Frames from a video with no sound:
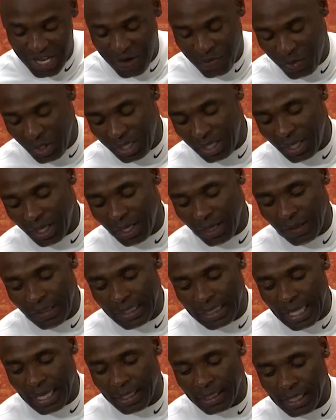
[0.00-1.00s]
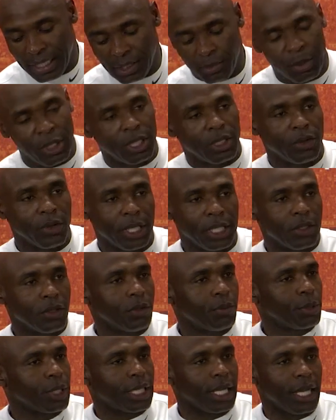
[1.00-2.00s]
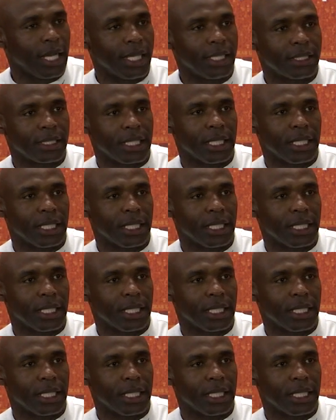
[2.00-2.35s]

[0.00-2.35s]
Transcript: But no, uh, it's been a great group of guys.